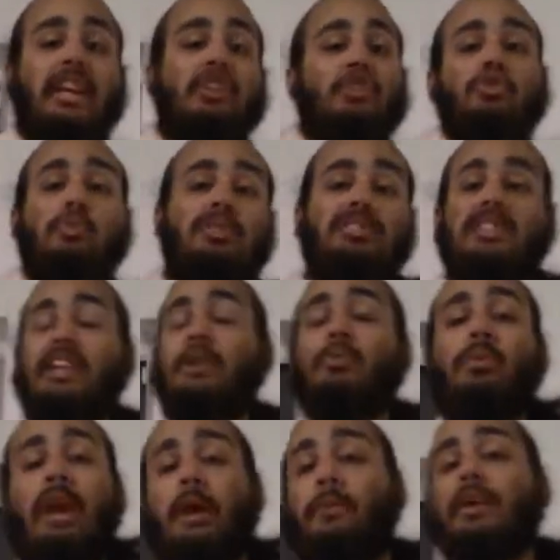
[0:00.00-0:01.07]
it and twisted it
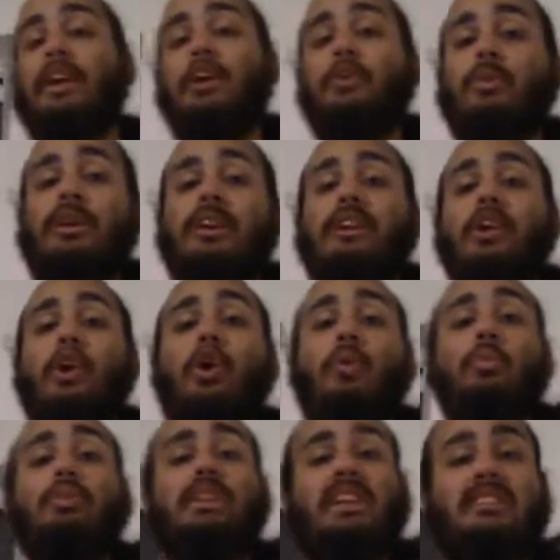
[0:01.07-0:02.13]
and ran with it and created their
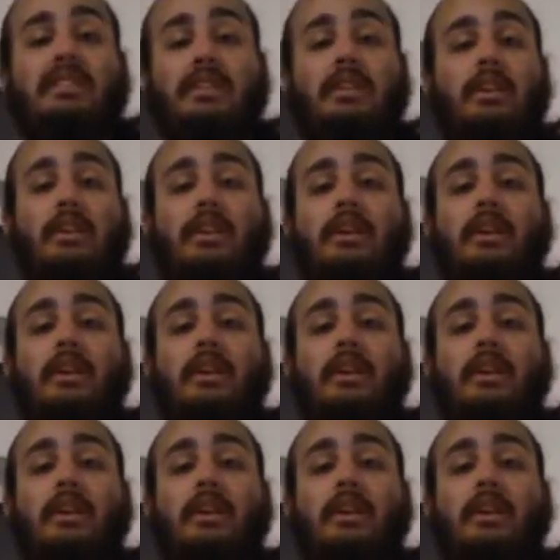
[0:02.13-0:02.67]
own religion.